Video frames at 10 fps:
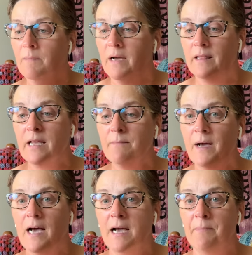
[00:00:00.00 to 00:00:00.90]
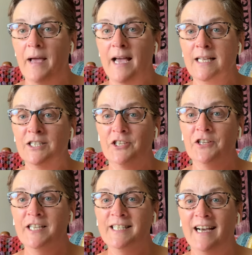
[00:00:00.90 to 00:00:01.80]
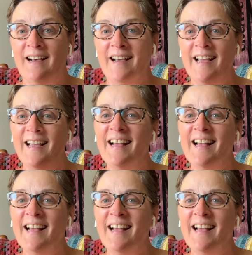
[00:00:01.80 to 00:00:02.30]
I think my iPad's gonna die.